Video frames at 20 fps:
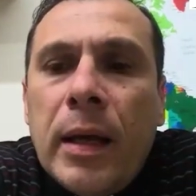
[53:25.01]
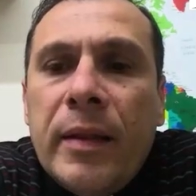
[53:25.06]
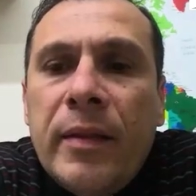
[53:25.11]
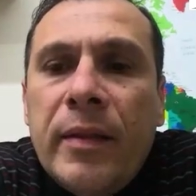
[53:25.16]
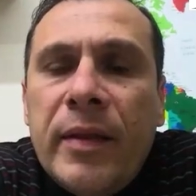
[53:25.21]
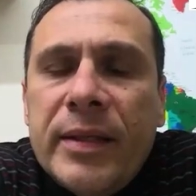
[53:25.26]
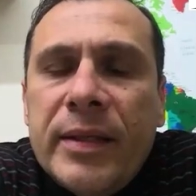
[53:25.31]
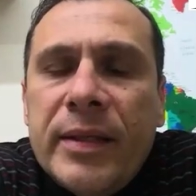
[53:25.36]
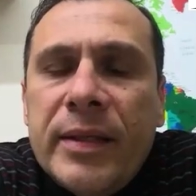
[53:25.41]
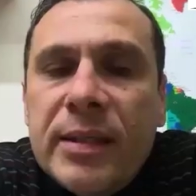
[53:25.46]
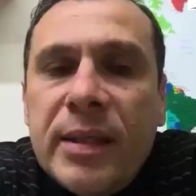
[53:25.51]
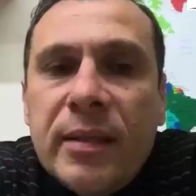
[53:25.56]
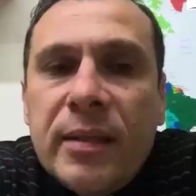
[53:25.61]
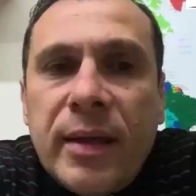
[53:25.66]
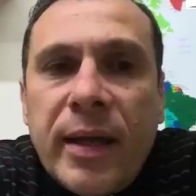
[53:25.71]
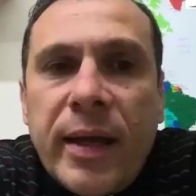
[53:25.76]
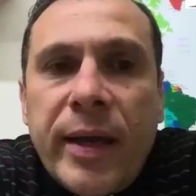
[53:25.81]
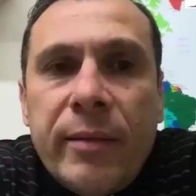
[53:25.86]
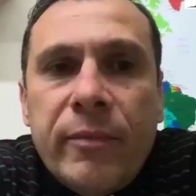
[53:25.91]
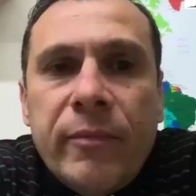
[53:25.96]
this is the
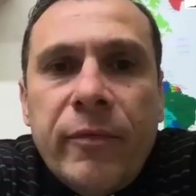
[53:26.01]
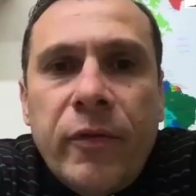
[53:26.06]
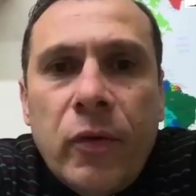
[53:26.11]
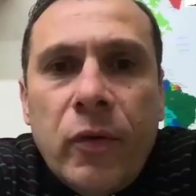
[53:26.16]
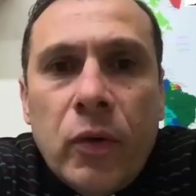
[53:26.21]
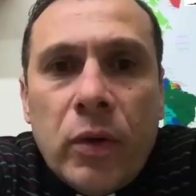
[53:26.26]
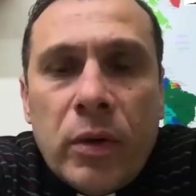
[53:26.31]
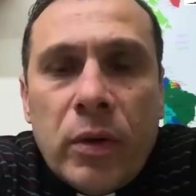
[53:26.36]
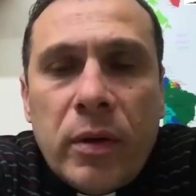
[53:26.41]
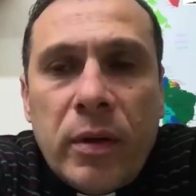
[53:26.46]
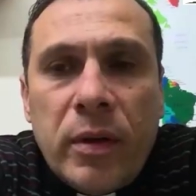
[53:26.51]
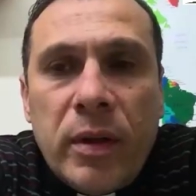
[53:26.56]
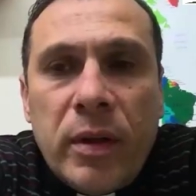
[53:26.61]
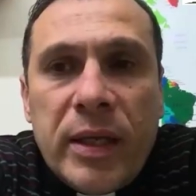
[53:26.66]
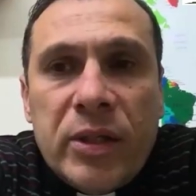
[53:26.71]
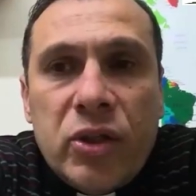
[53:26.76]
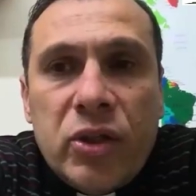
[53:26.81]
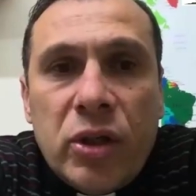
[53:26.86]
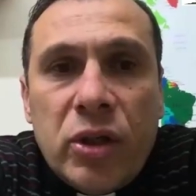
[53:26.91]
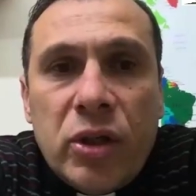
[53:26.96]
time for
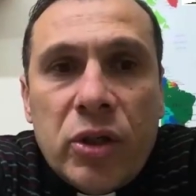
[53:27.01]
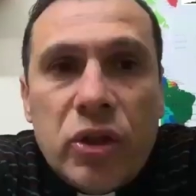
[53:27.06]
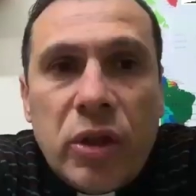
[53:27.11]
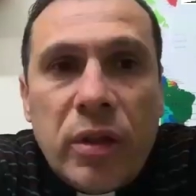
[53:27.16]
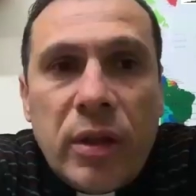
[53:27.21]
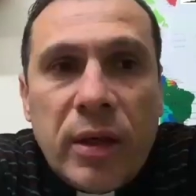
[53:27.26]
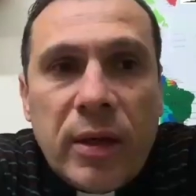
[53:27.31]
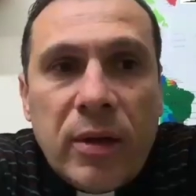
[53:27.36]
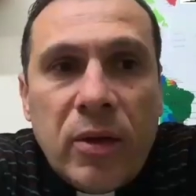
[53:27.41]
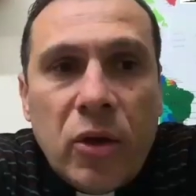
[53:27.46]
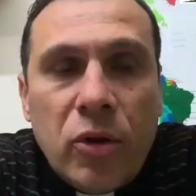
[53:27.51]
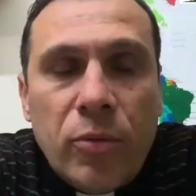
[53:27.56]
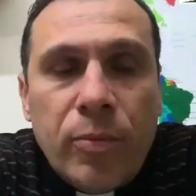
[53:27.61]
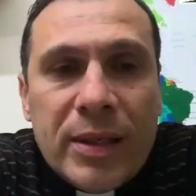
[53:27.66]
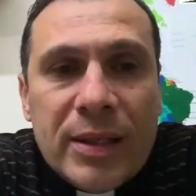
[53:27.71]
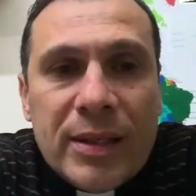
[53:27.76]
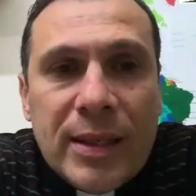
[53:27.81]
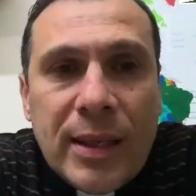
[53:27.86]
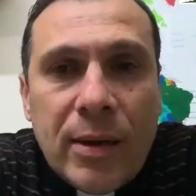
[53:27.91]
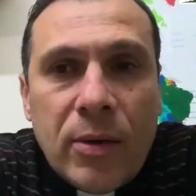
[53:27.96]
the church in the
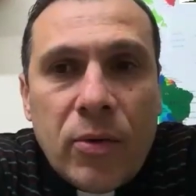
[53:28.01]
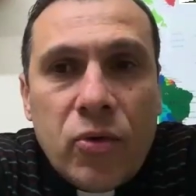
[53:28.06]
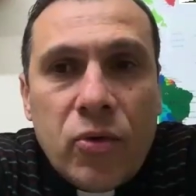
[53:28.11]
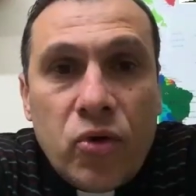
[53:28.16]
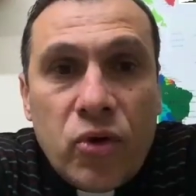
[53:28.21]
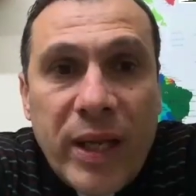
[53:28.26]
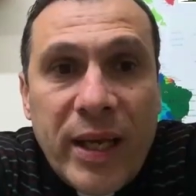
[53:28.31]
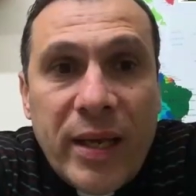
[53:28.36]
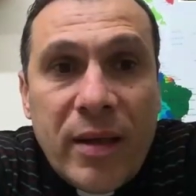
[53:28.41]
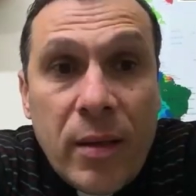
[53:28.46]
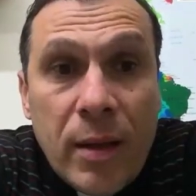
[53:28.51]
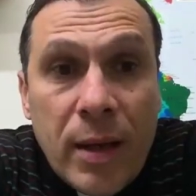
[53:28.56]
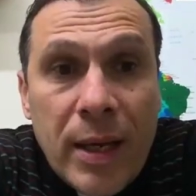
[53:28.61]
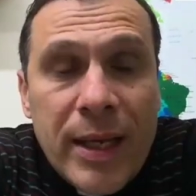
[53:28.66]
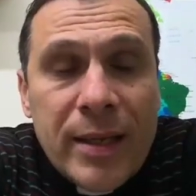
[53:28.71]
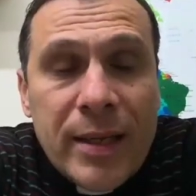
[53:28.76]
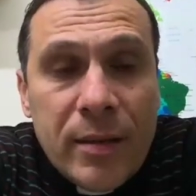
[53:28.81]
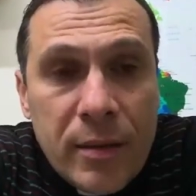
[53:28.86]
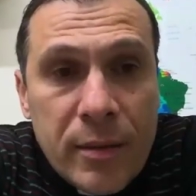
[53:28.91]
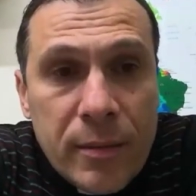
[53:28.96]
global south to take the
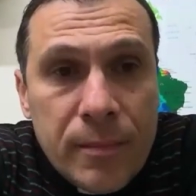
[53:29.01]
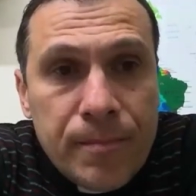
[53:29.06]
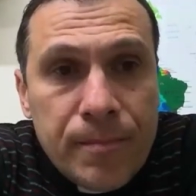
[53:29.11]
lead.